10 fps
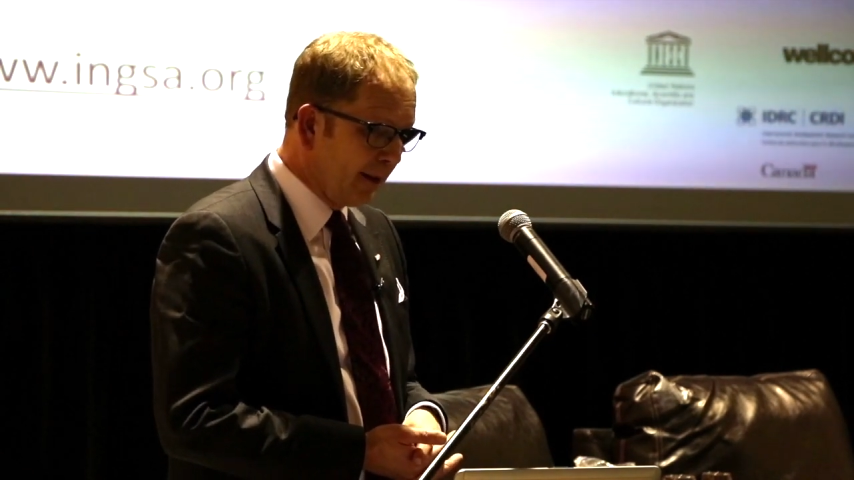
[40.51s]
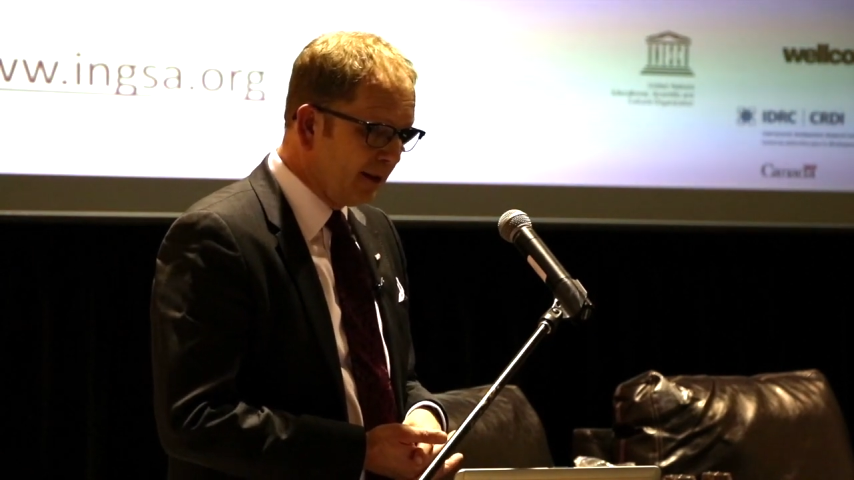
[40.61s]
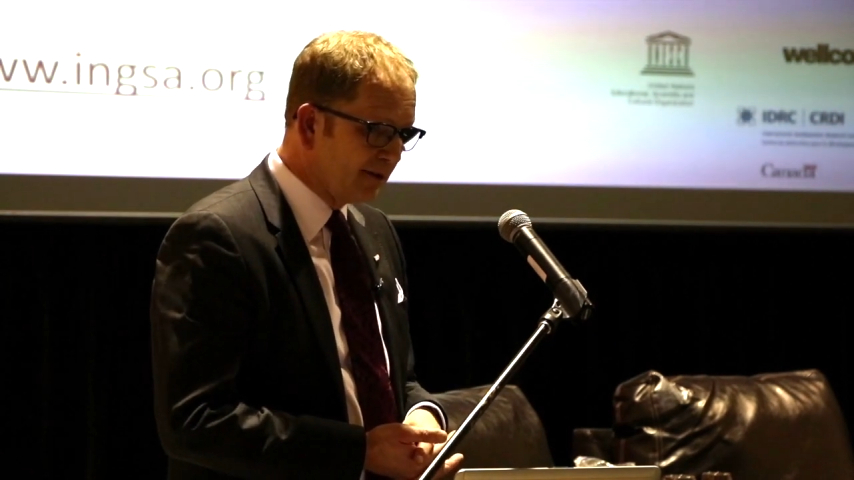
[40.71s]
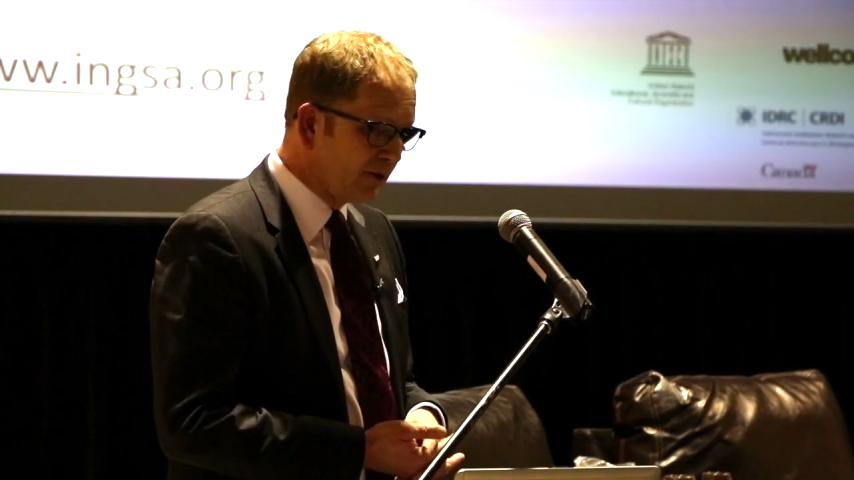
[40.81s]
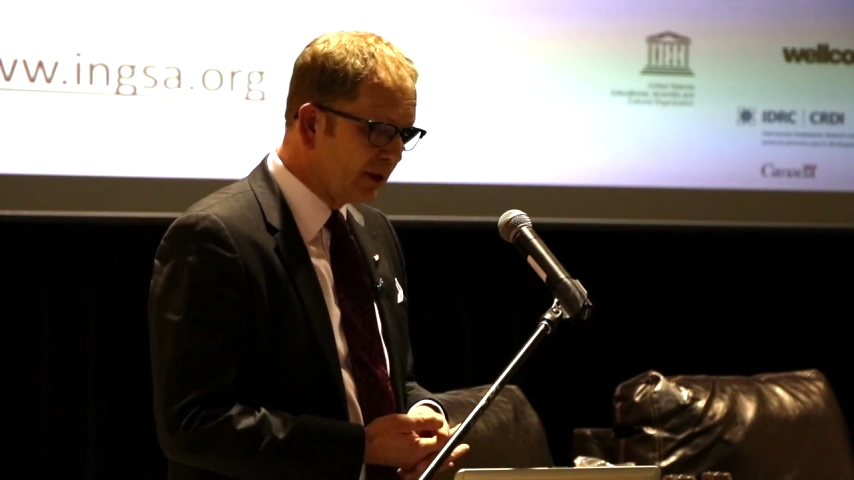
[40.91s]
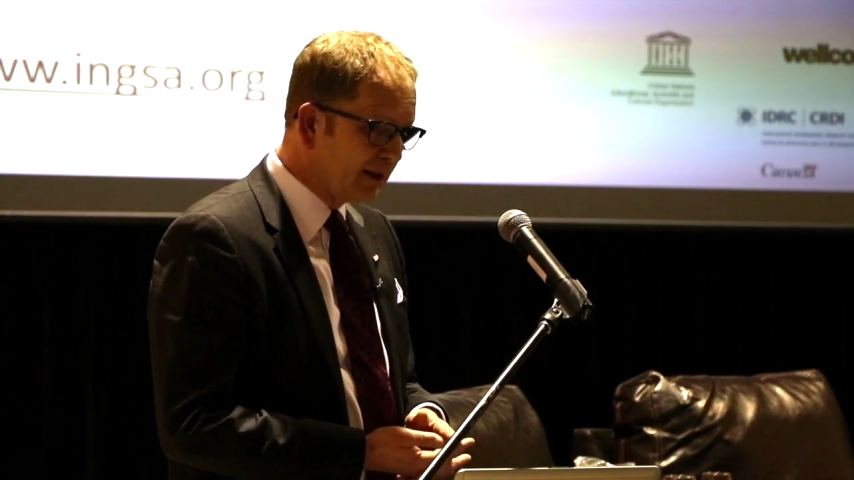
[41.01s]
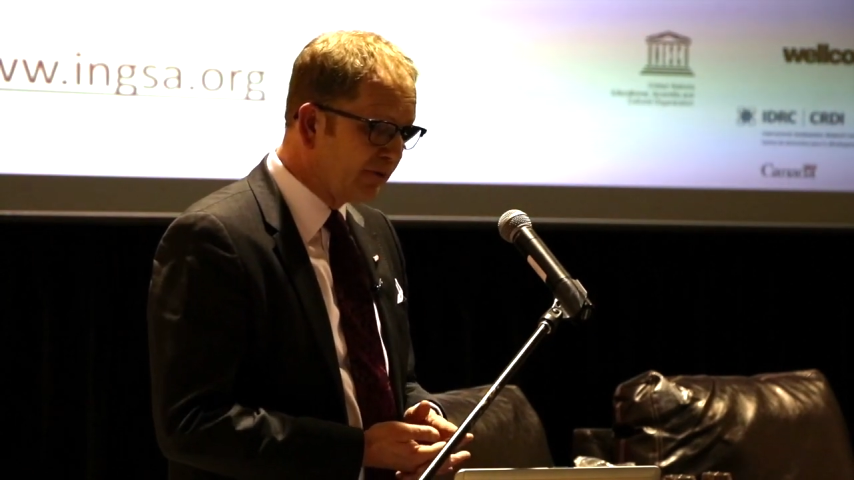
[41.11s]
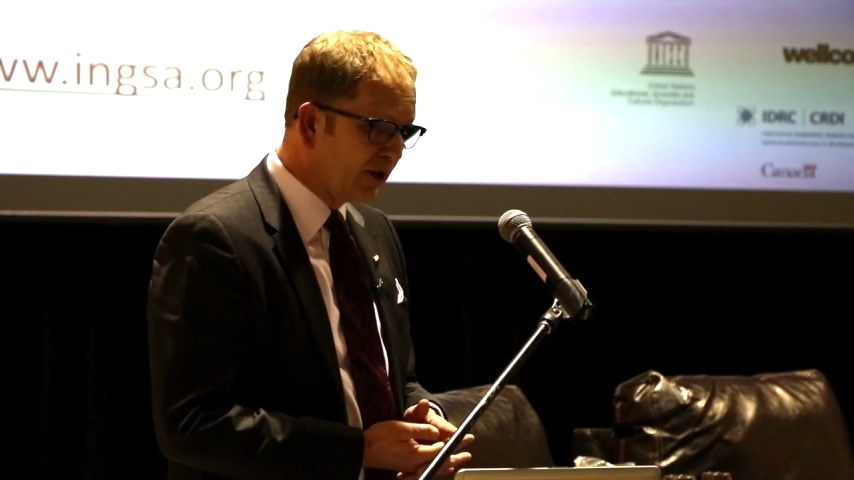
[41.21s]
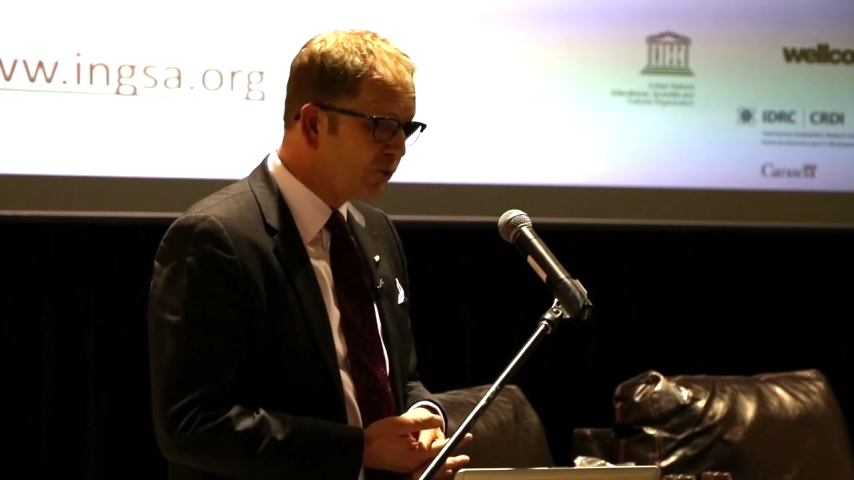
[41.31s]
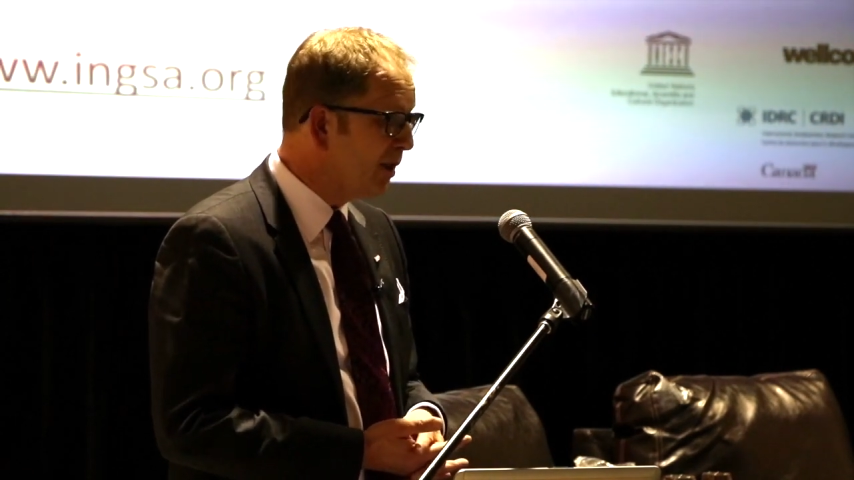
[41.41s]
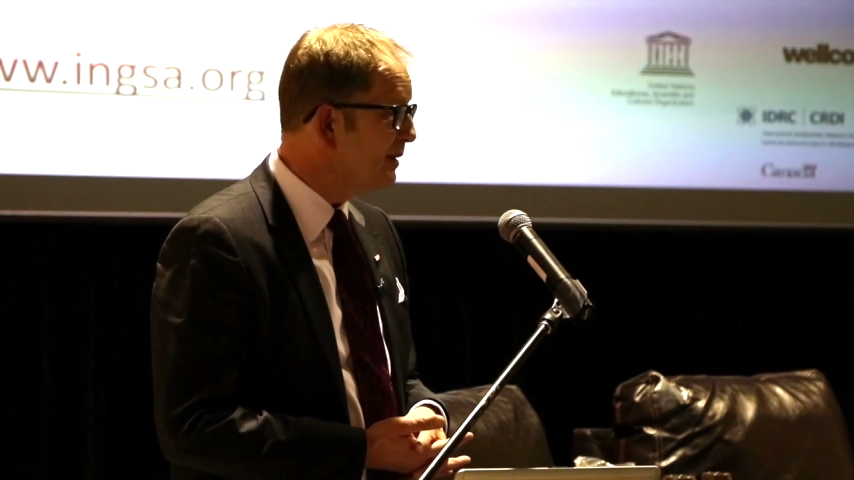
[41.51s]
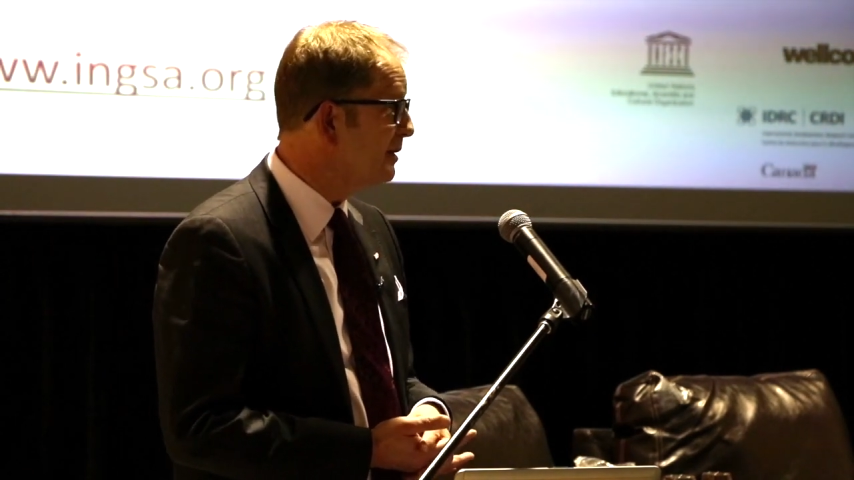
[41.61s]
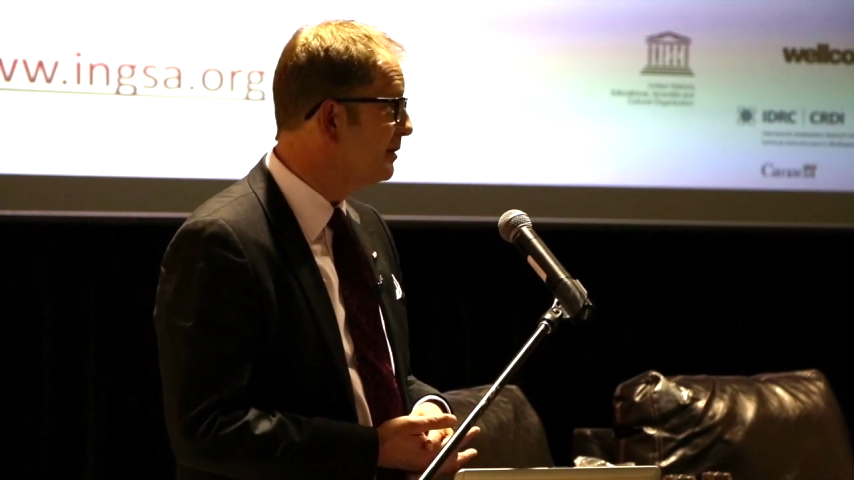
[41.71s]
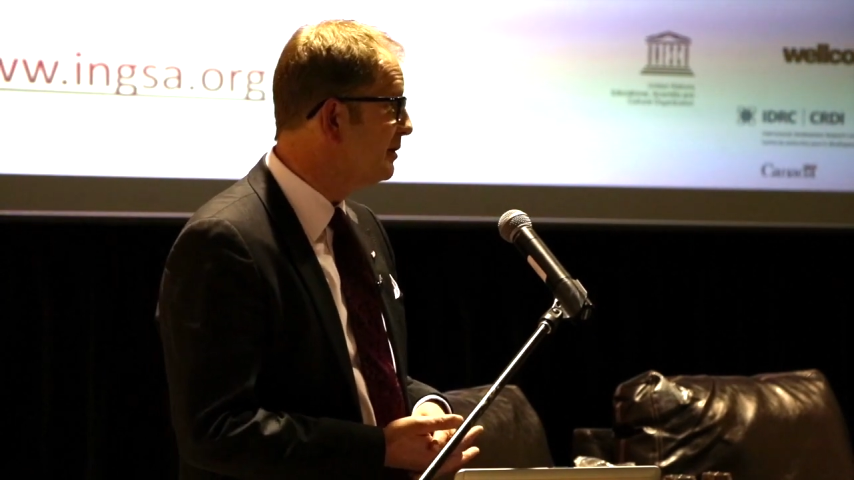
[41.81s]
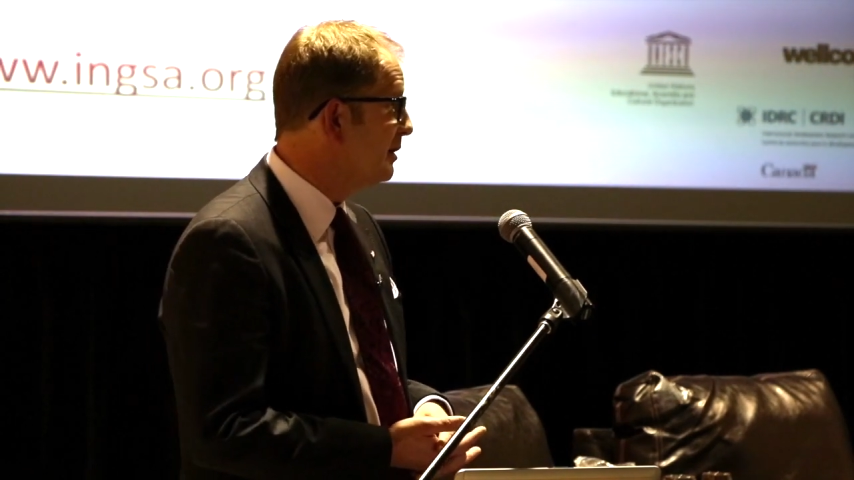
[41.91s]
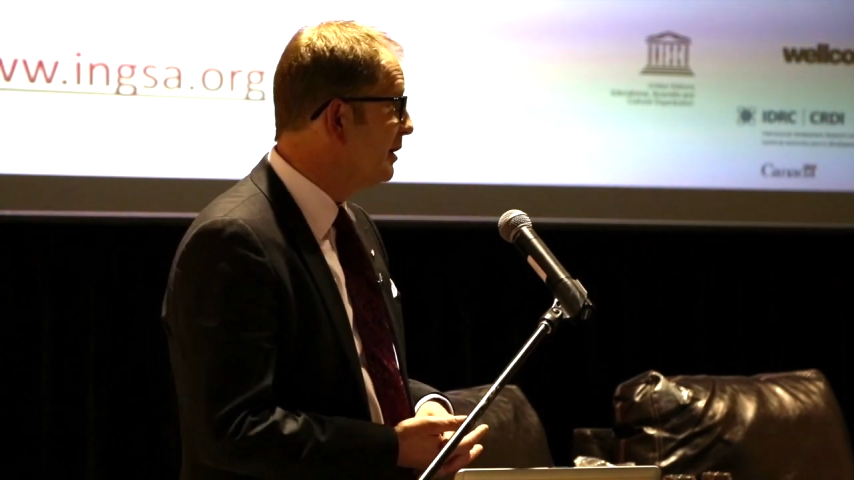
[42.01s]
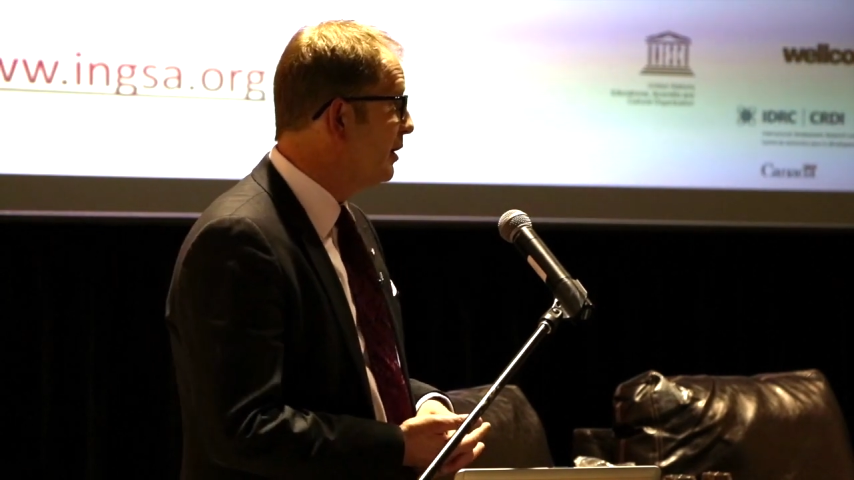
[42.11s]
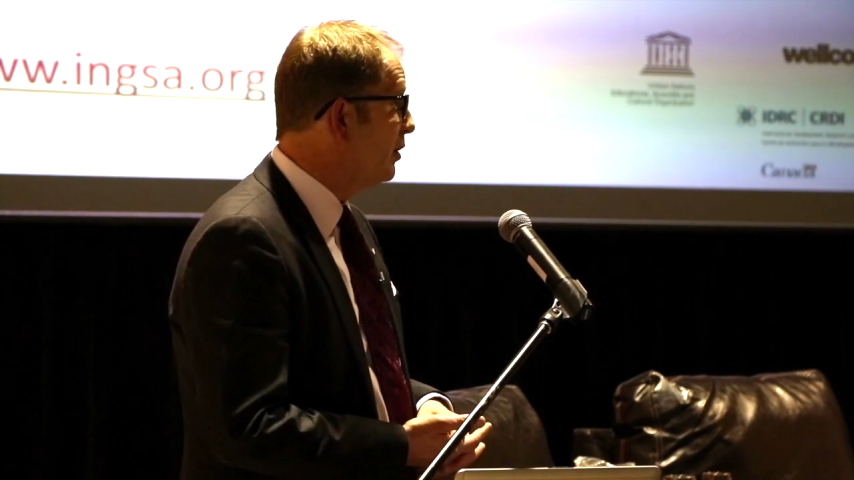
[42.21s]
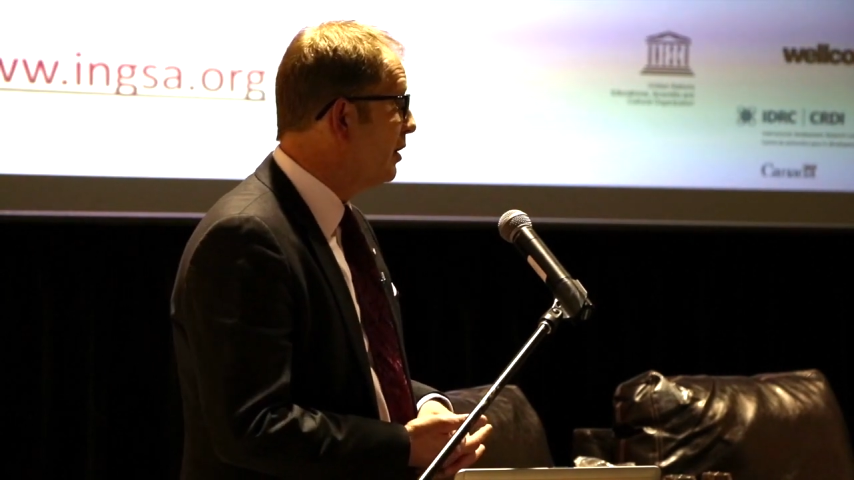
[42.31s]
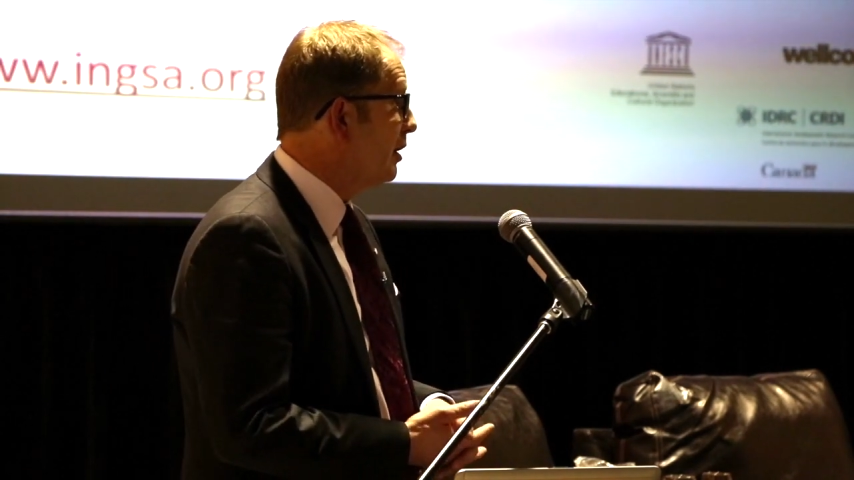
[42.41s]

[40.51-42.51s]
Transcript: It's a relatively recent